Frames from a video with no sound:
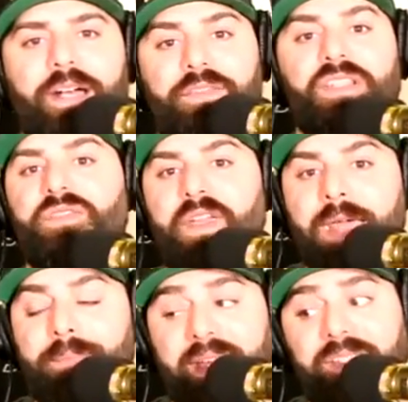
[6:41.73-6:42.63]
of his
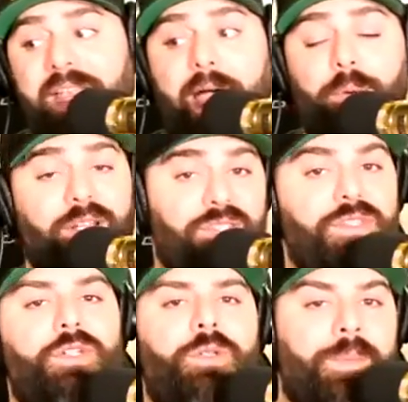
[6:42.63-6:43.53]
fan base, I would
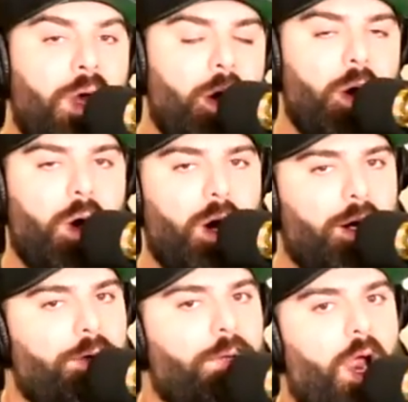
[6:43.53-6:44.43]
assume,
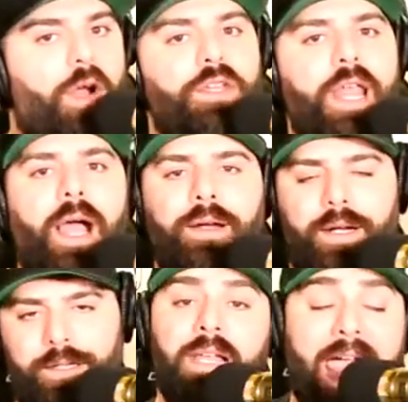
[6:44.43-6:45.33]
are
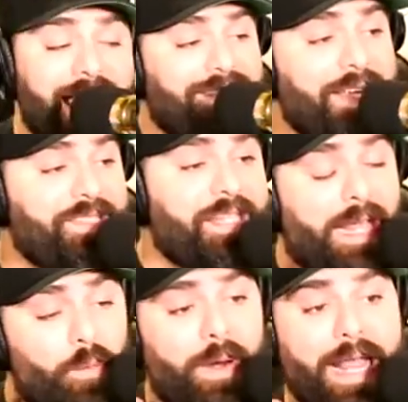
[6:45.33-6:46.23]
younger. As I
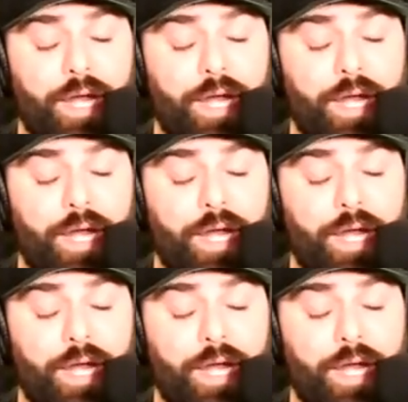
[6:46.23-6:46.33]
said, when